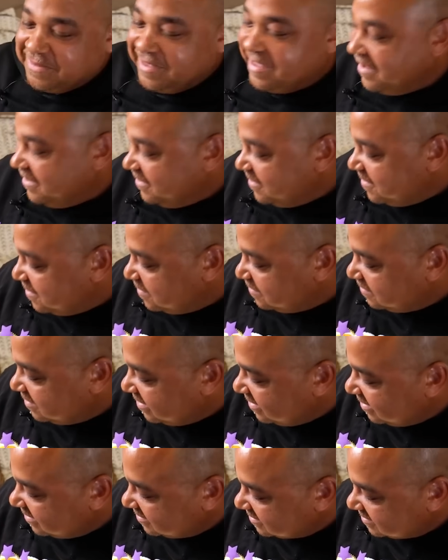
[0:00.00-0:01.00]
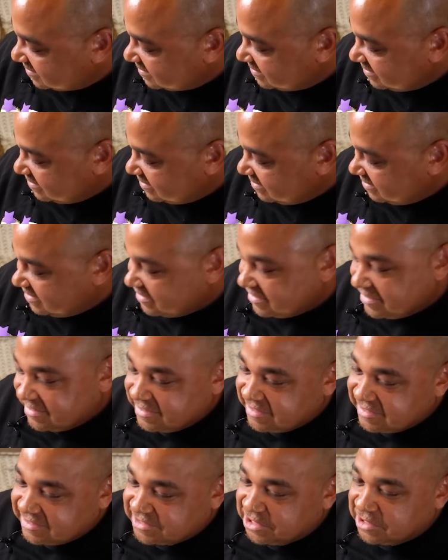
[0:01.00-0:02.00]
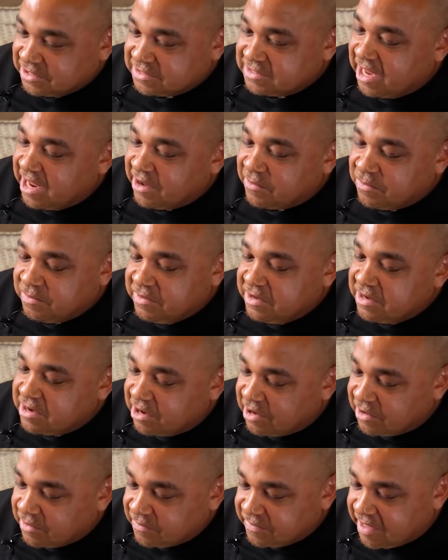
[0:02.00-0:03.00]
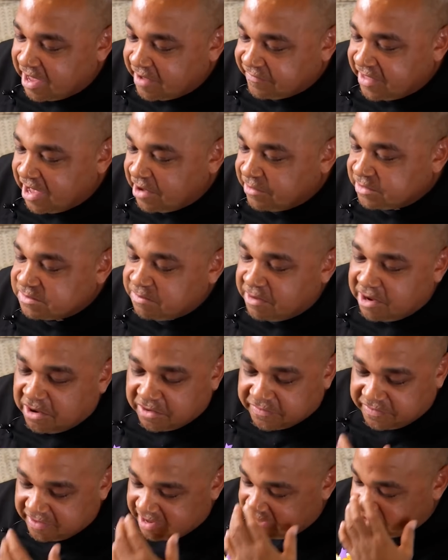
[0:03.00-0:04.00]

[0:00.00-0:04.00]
You know what I mean? So it's like, that was my whole thing.